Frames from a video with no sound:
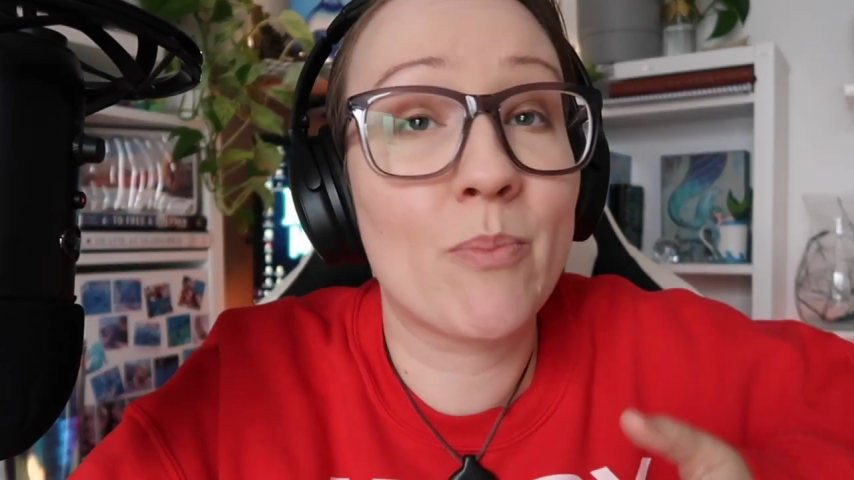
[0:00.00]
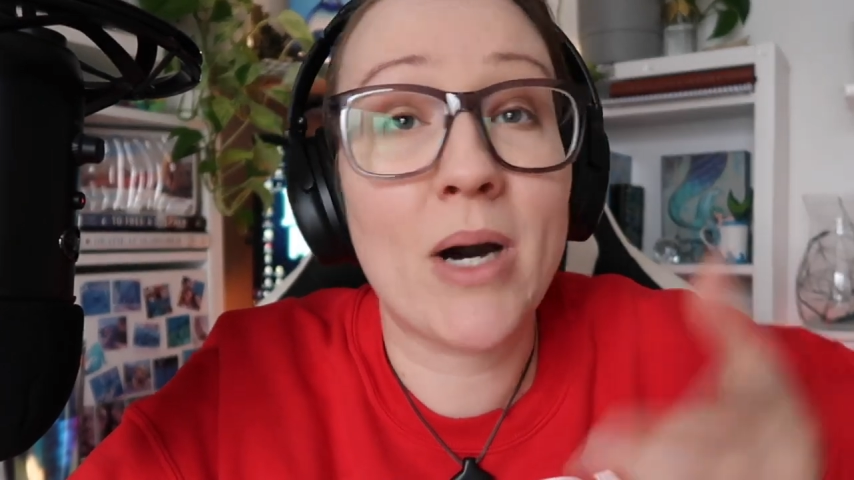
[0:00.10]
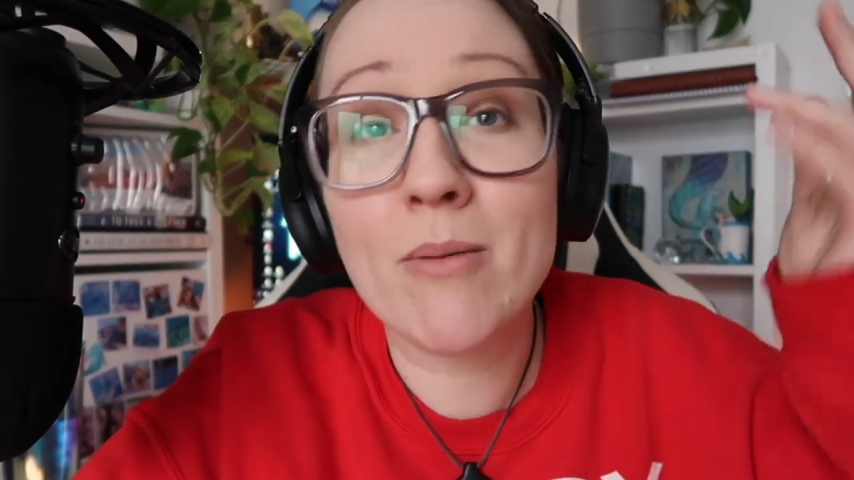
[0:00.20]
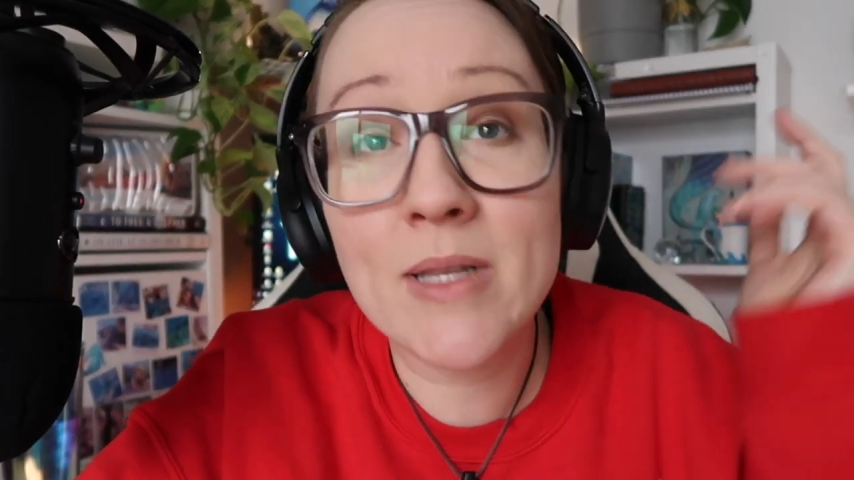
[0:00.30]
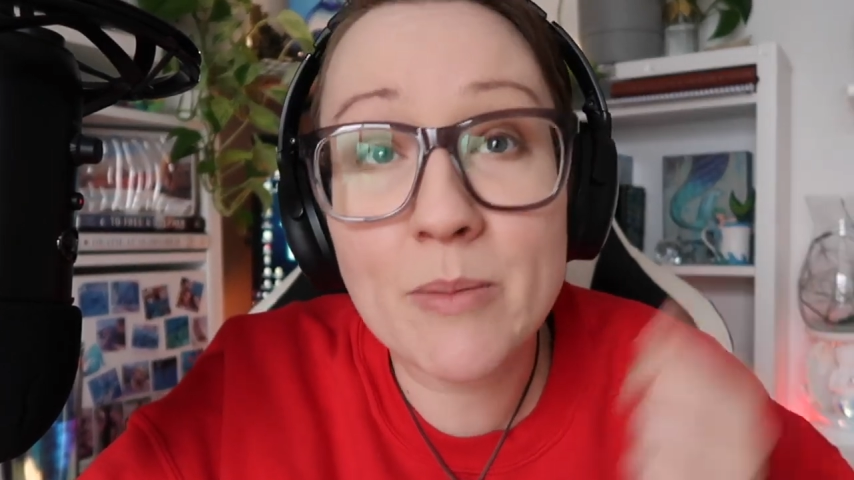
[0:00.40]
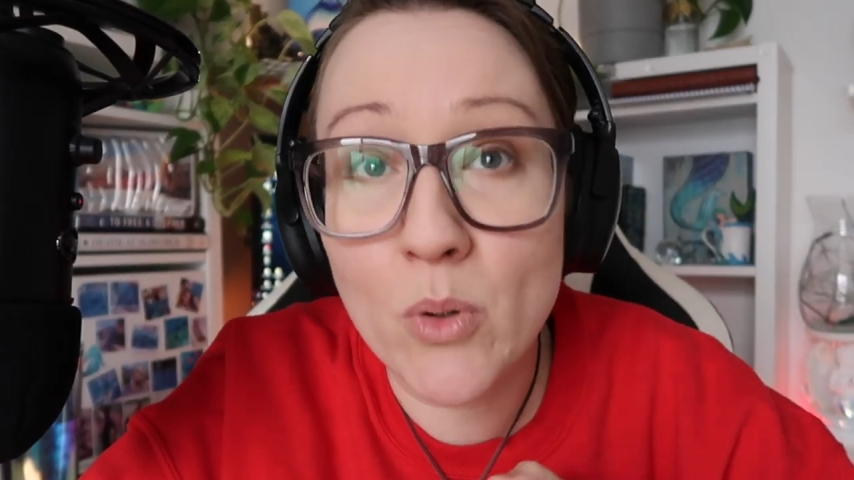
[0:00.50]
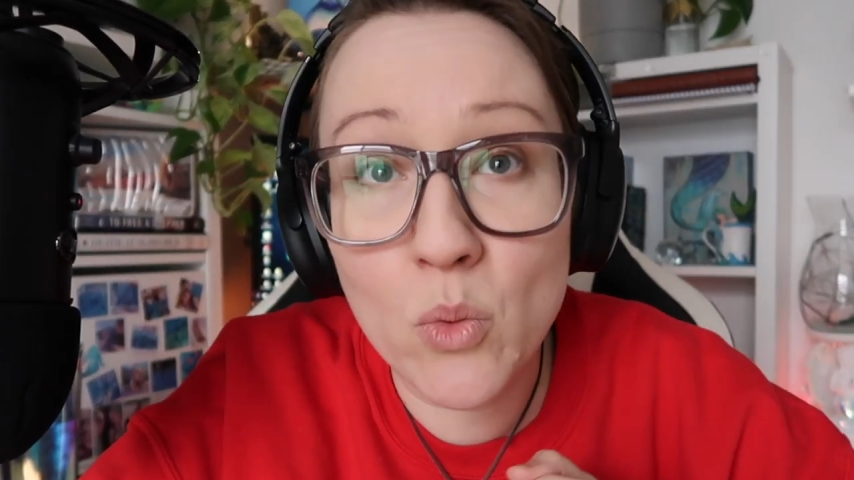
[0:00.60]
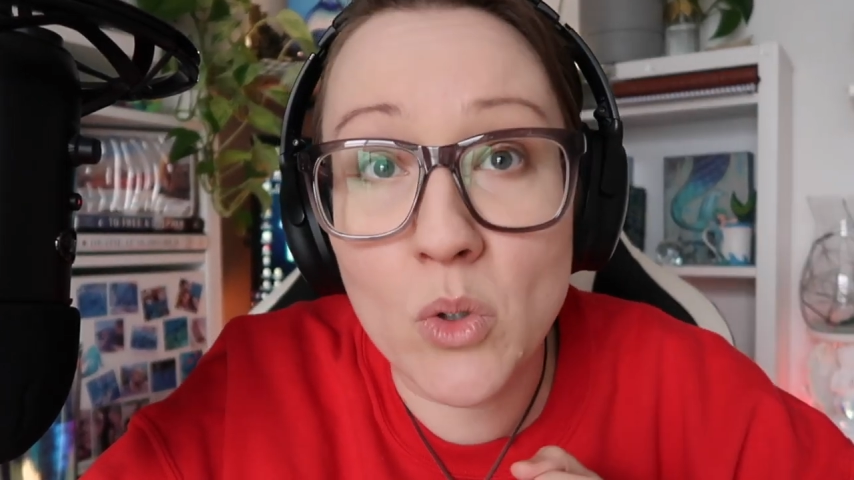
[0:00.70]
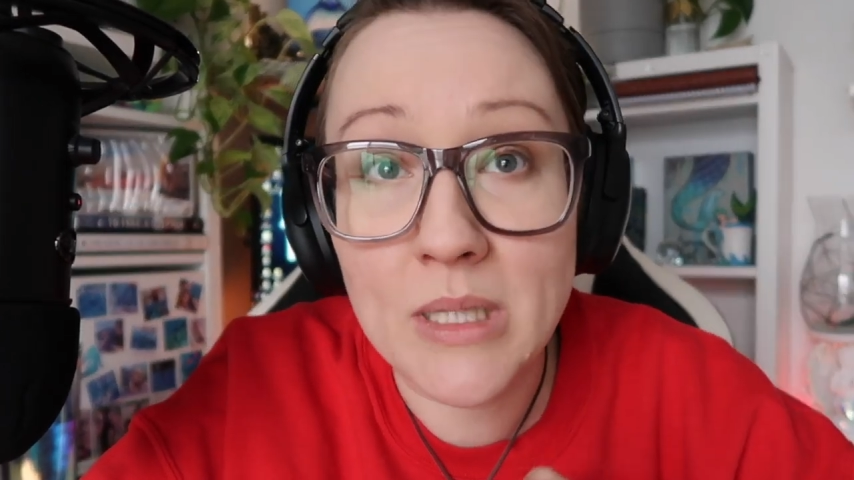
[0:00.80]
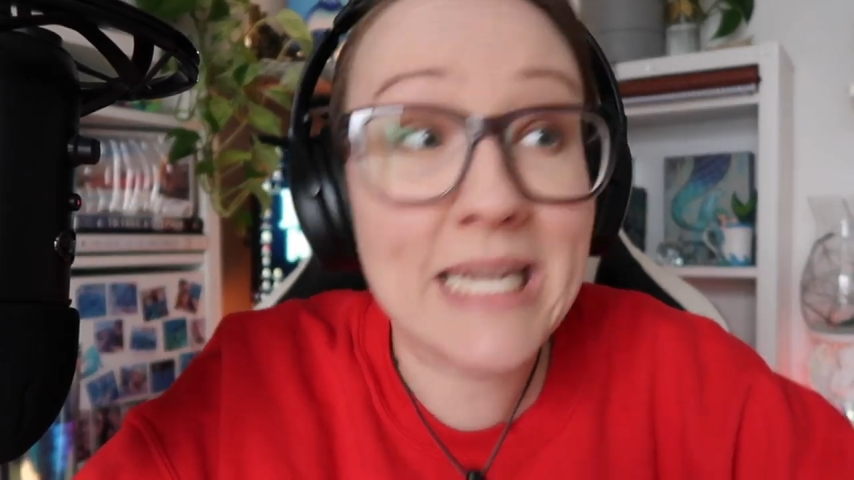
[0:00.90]
public
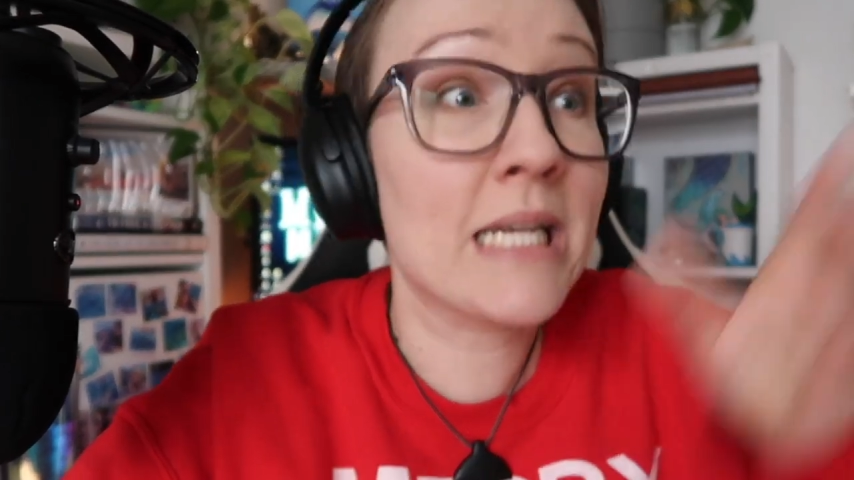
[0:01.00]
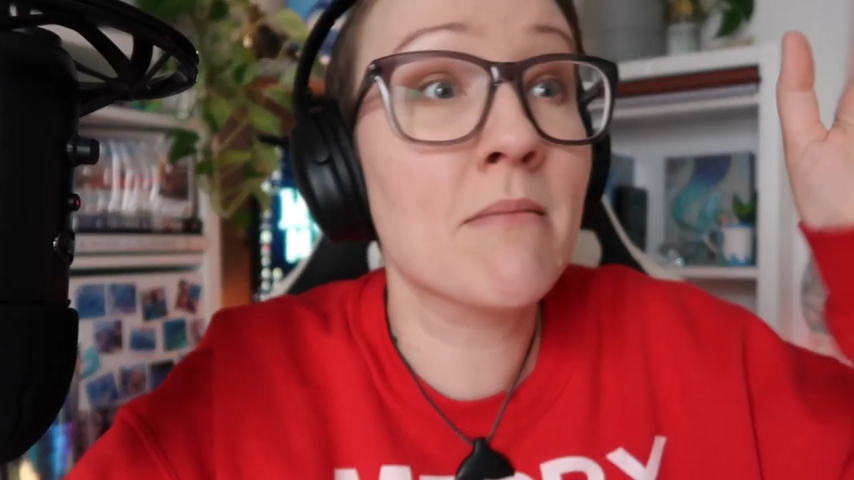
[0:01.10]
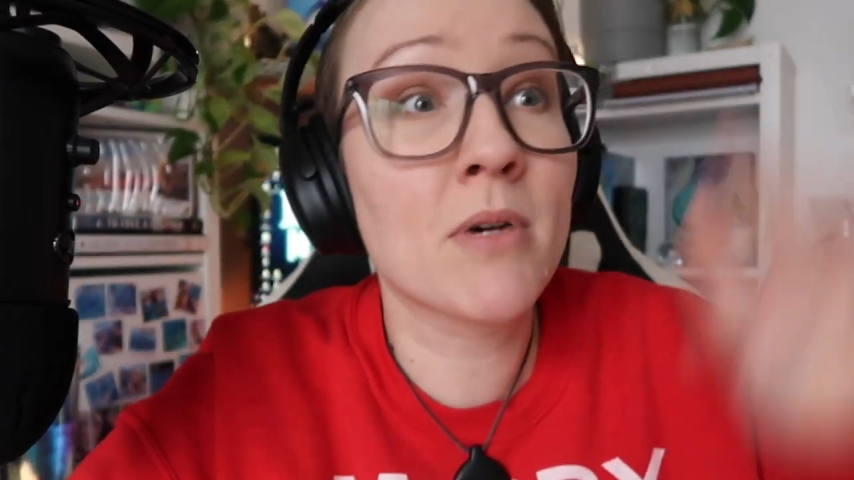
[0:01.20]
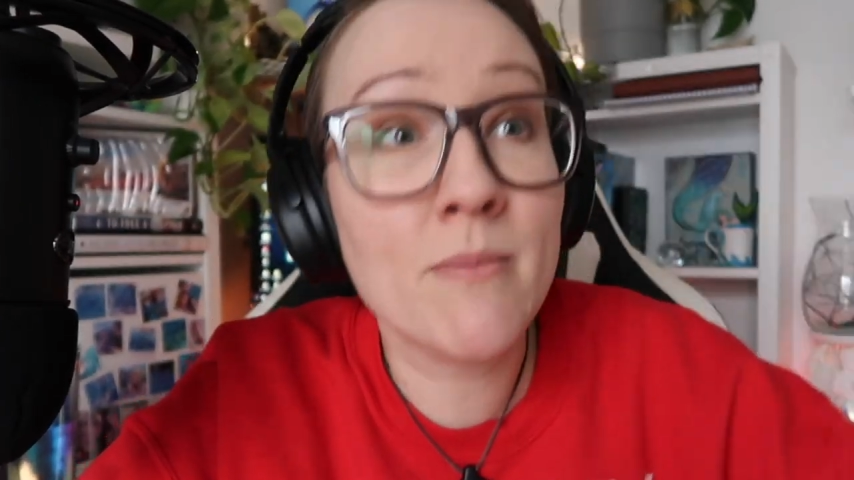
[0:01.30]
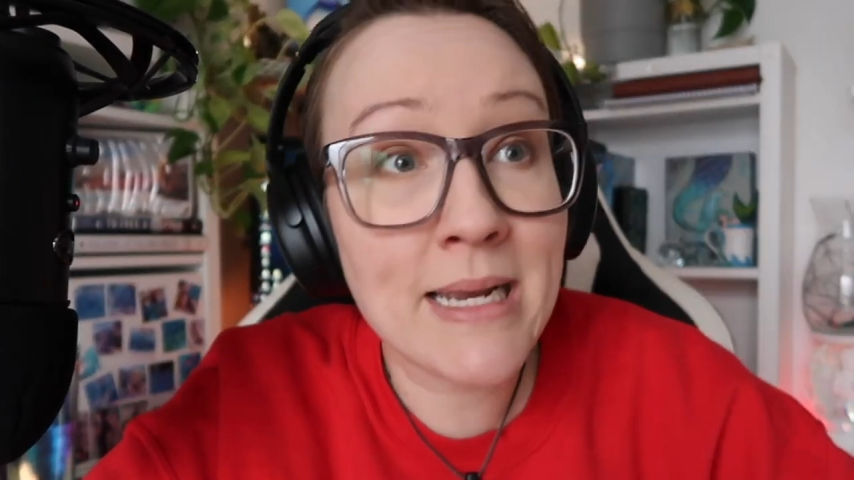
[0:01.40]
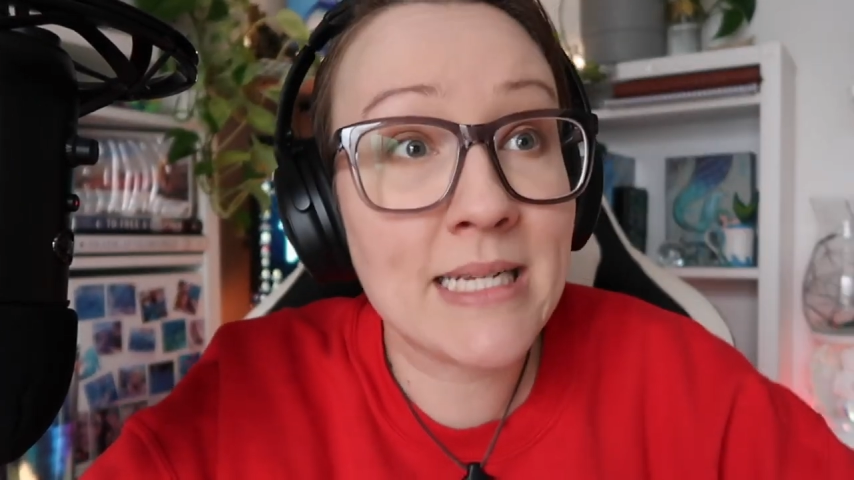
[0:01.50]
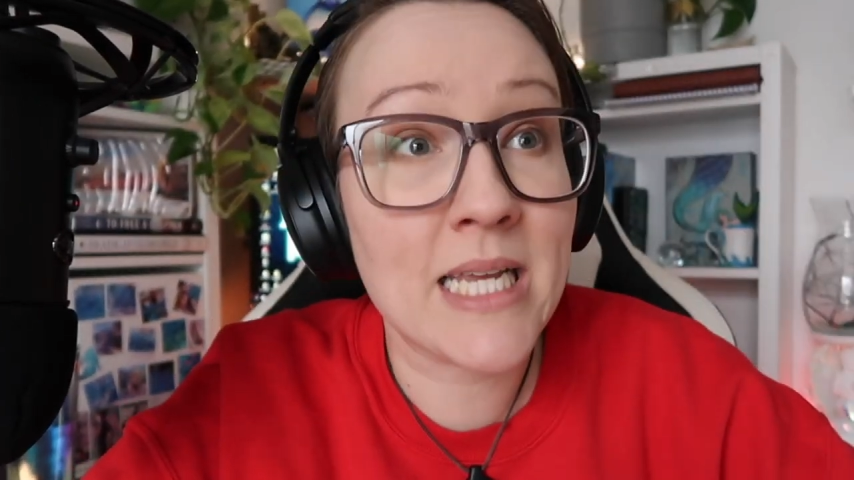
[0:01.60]
pool in a mermaid